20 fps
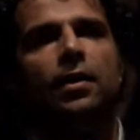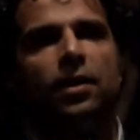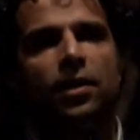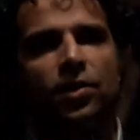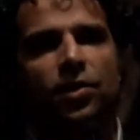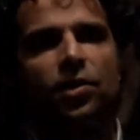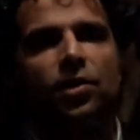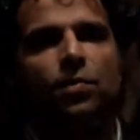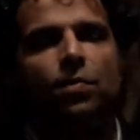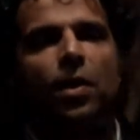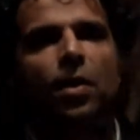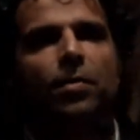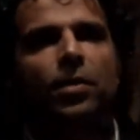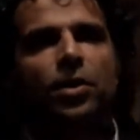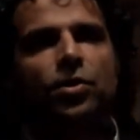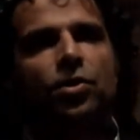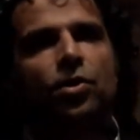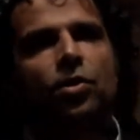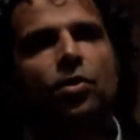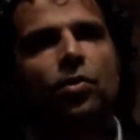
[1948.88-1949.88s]
This is
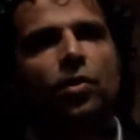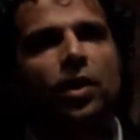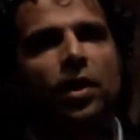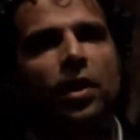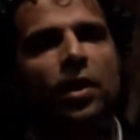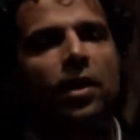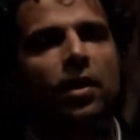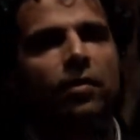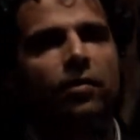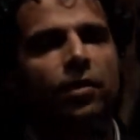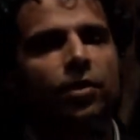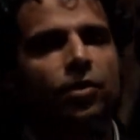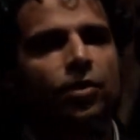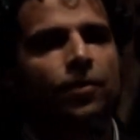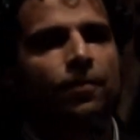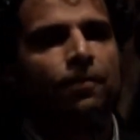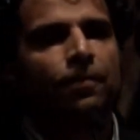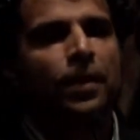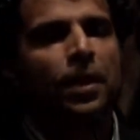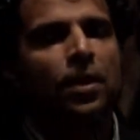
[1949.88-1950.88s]
public security coverage.
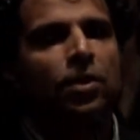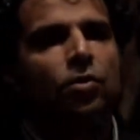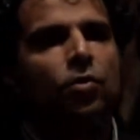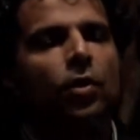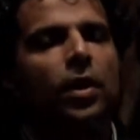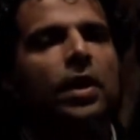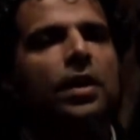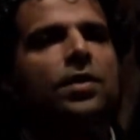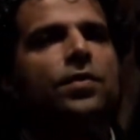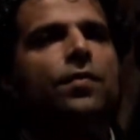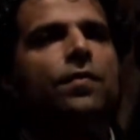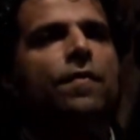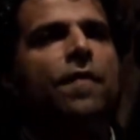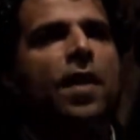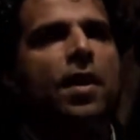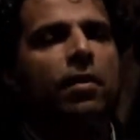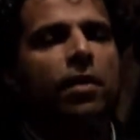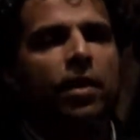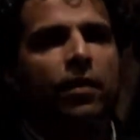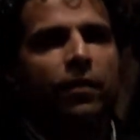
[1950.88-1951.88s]
So it is
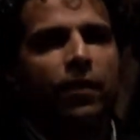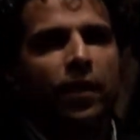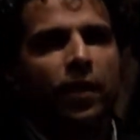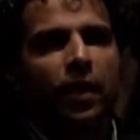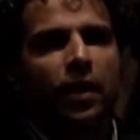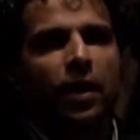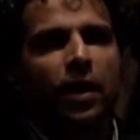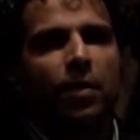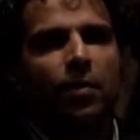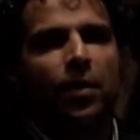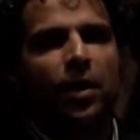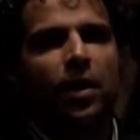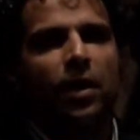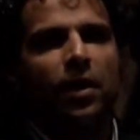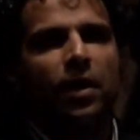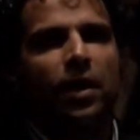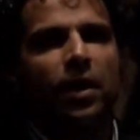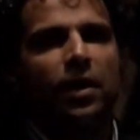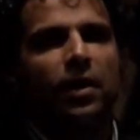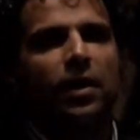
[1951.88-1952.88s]
very, very
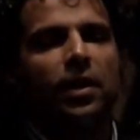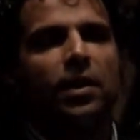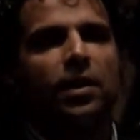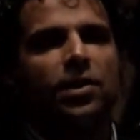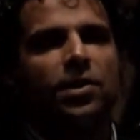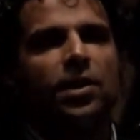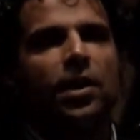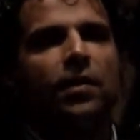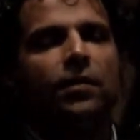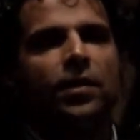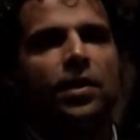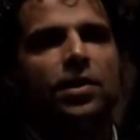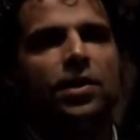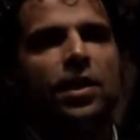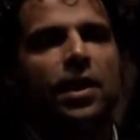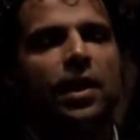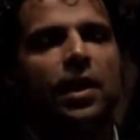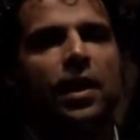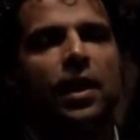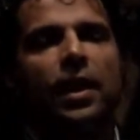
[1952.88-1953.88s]
limited, and I think it's safe to
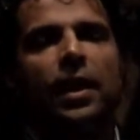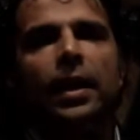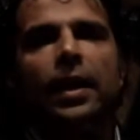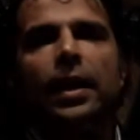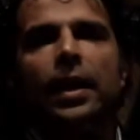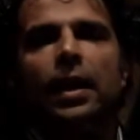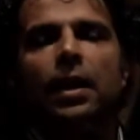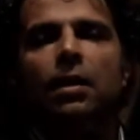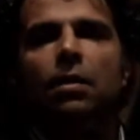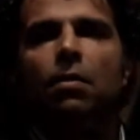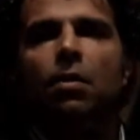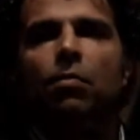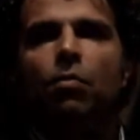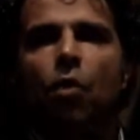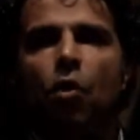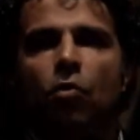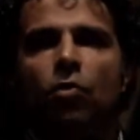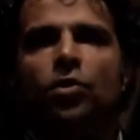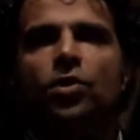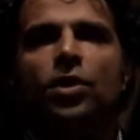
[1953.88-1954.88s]
say in
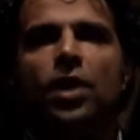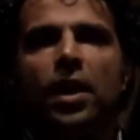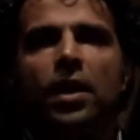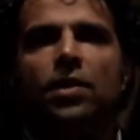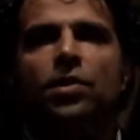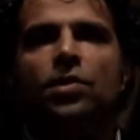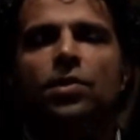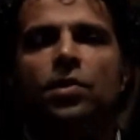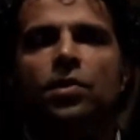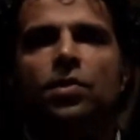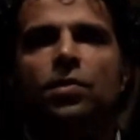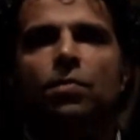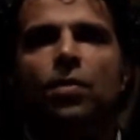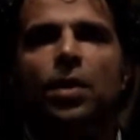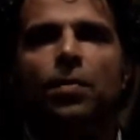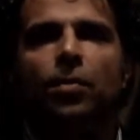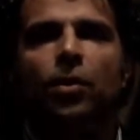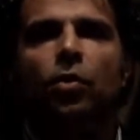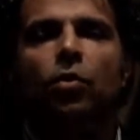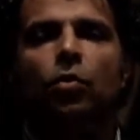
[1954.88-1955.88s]
most cases,
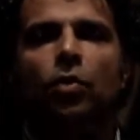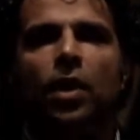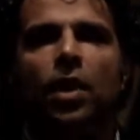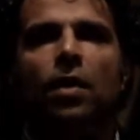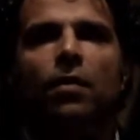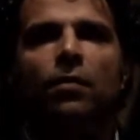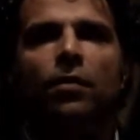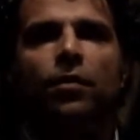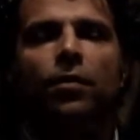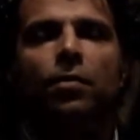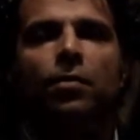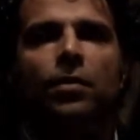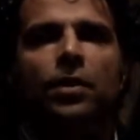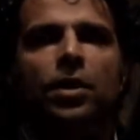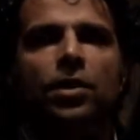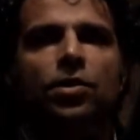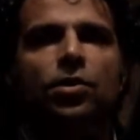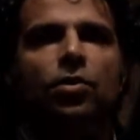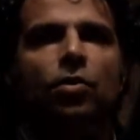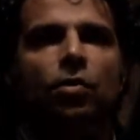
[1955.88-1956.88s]
people who come from
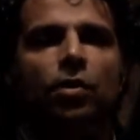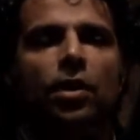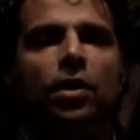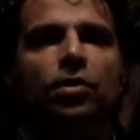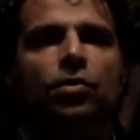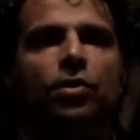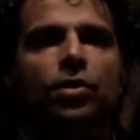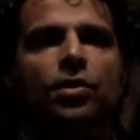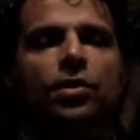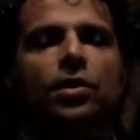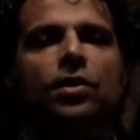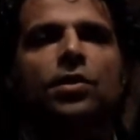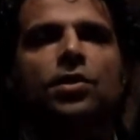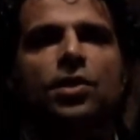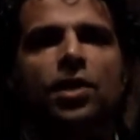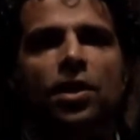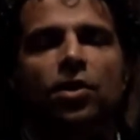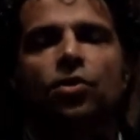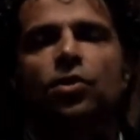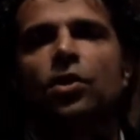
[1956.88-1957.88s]
DCO countries are
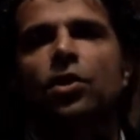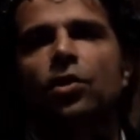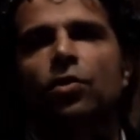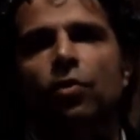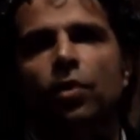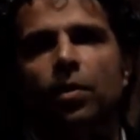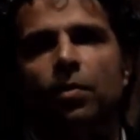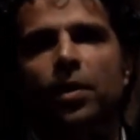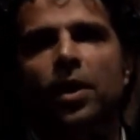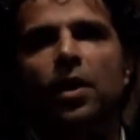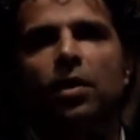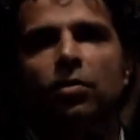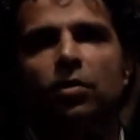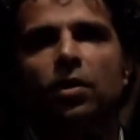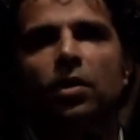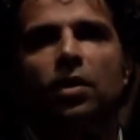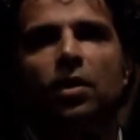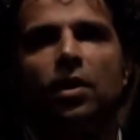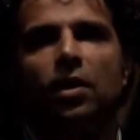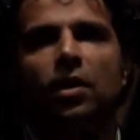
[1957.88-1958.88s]
essentially going to be out
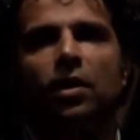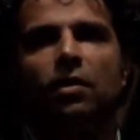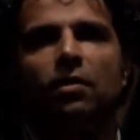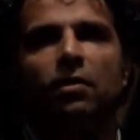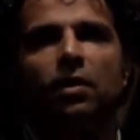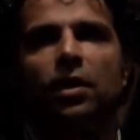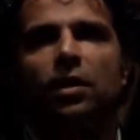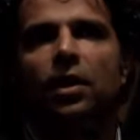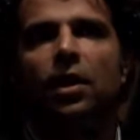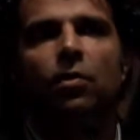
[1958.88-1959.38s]
in the dark. Right?